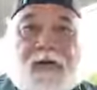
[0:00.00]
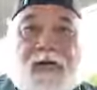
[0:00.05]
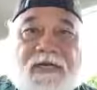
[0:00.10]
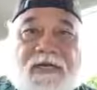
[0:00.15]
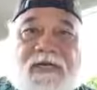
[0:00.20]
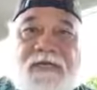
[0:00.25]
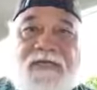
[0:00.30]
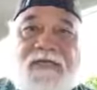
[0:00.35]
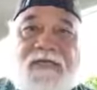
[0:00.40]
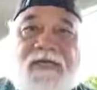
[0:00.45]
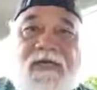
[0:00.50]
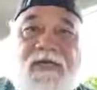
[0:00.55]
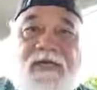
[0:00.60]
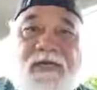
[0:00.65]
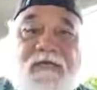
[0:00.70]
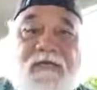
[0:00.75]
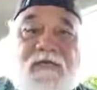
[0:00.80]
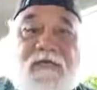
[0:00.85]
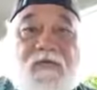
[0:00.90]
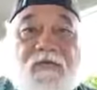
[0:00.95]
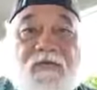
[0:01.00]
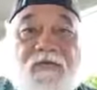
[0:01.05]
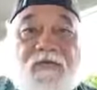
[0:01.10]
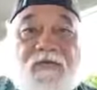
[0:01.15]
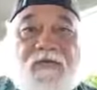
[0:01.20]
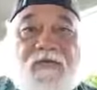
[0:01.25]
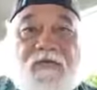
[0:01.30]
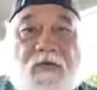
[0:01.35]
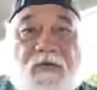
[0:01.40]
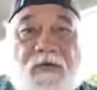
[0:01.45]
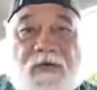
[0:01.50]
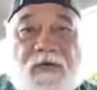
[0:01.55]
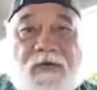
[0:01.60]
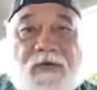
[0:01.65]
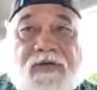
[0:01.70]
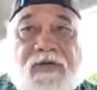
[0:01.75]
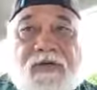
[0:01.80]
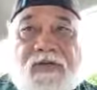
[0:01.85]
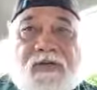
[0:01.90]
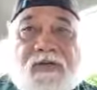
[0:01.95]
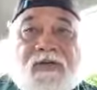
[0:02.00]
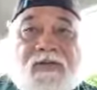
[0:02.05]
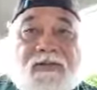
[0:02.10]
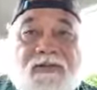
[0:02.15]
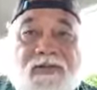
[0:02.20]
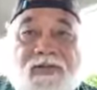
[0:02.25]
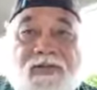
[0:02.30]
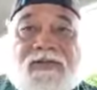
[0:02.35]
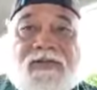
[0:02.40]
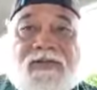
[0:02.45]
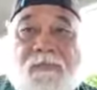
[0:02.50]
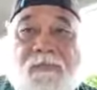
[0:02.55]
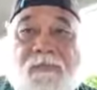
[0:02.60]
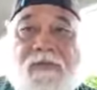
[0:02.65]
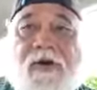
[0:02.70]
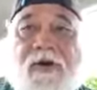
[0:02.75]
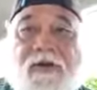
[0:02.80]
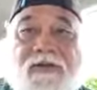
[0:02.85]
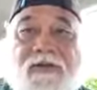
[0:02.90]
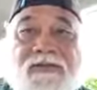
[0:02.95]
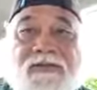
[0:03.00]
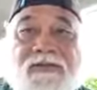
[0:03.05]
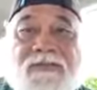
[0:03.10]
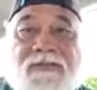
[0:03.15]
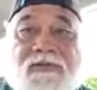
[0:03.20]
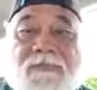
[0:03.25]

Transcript: us moving forward. This is the pause.